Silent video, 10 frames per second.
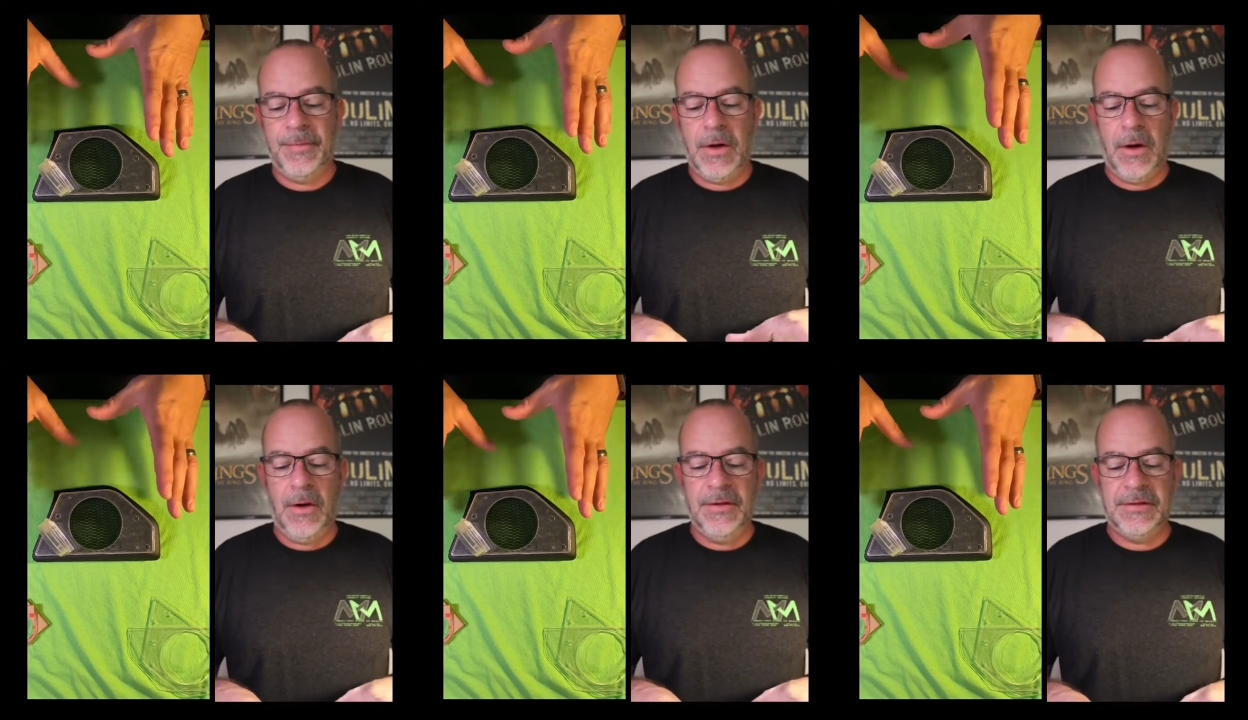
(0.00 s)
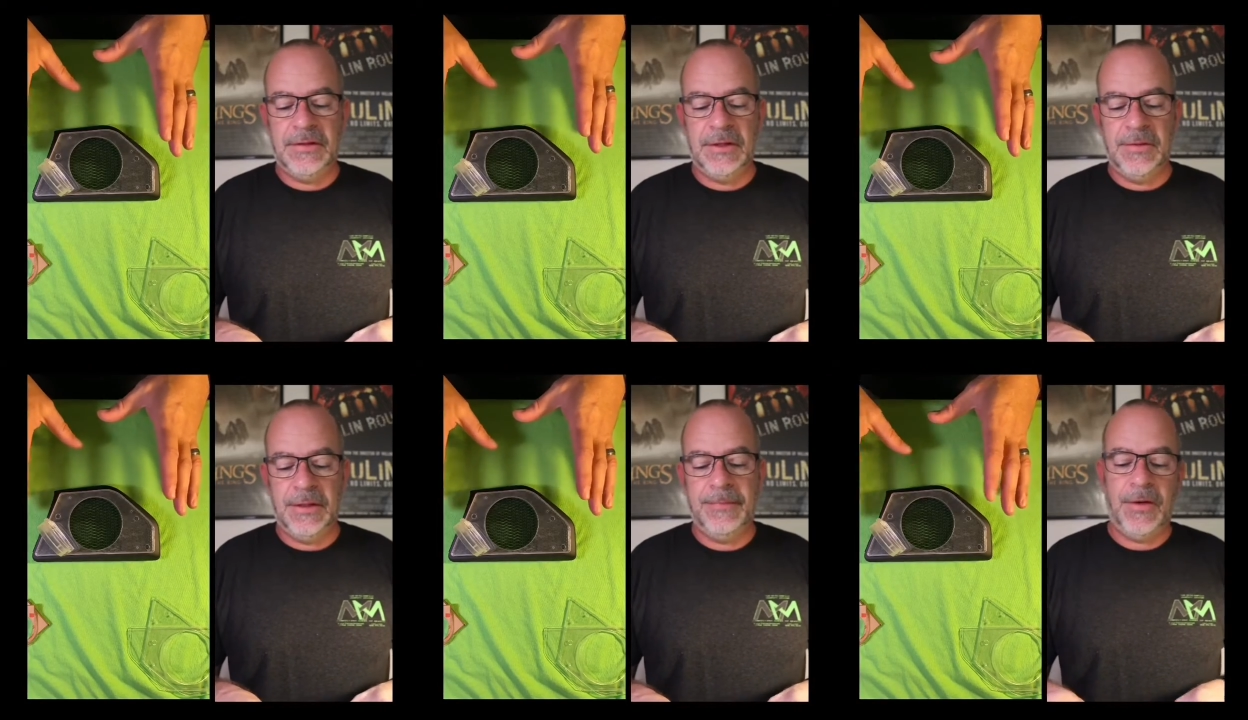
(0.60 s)
All this is
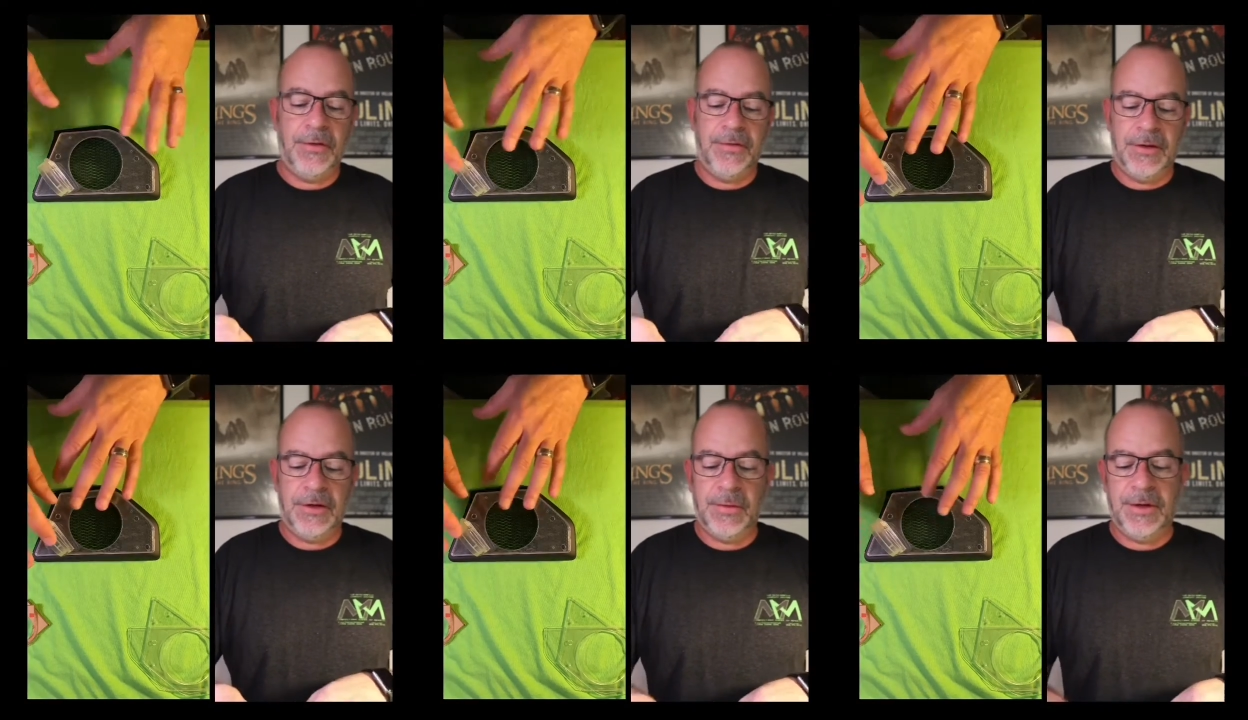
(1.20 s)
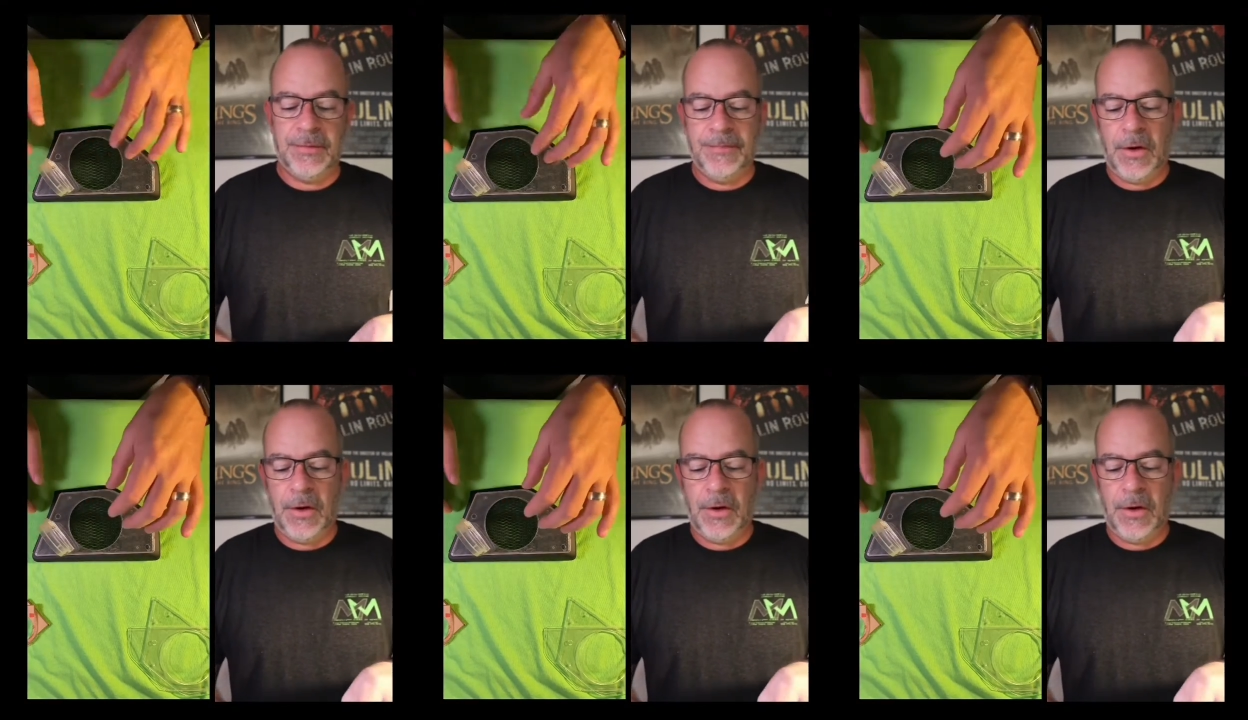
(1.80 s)
doing, other than the tweeter,